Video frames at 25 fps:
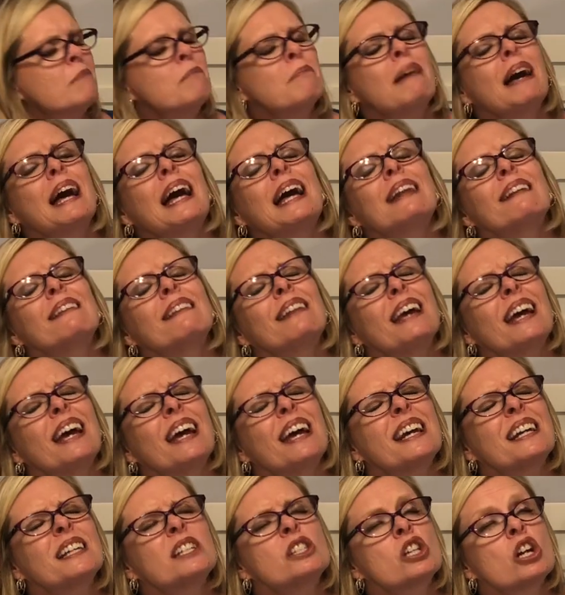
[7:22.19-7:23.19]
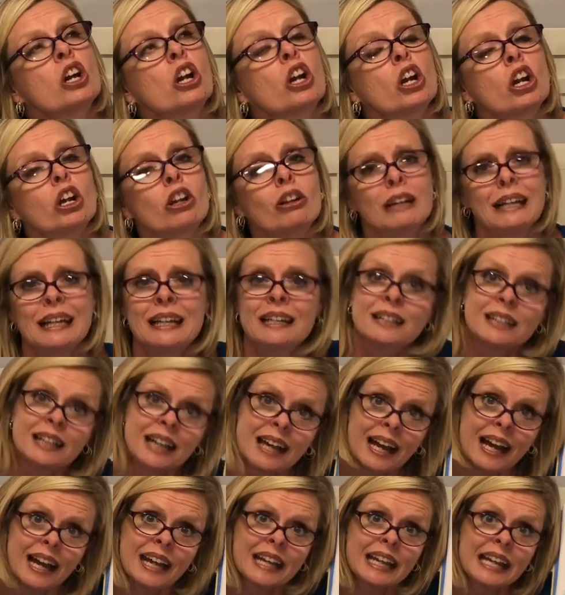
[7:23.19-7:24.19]
My legs hurt.
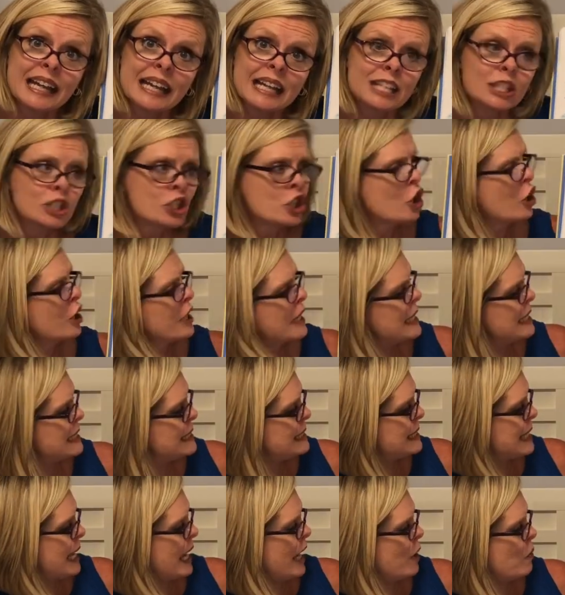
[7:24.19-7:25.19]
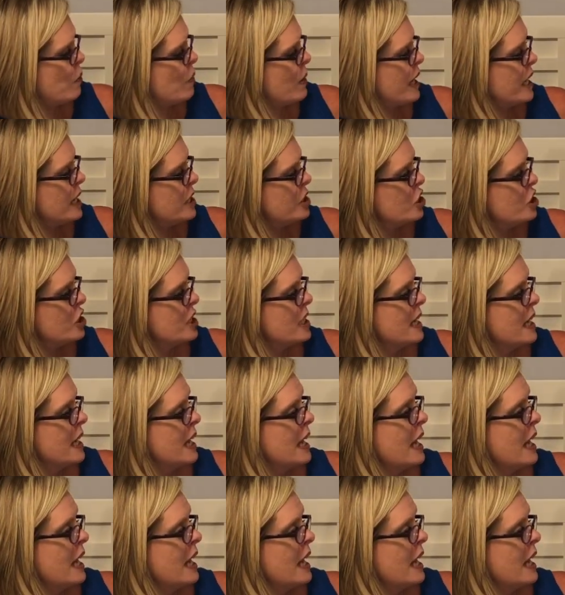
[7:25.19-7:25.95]
I need a turkey sandwich.